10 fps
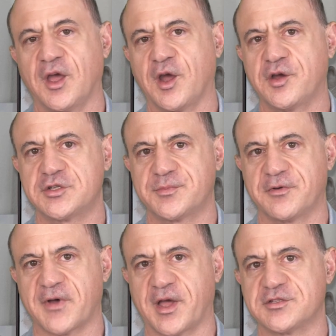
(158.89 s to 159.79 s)
And could you
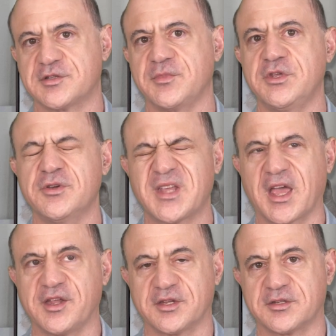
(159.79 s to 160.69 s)
provide some use
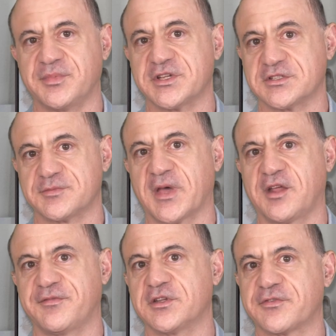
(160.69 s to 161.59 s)
cases and business
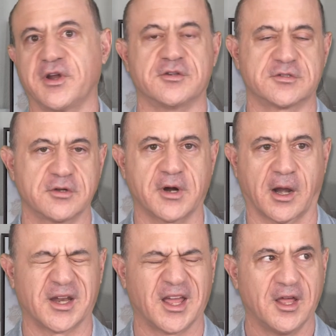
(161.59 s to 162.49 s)
benefits for each
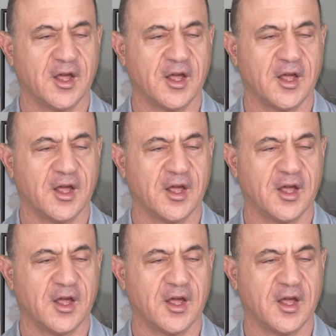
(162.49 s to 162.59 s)
storage?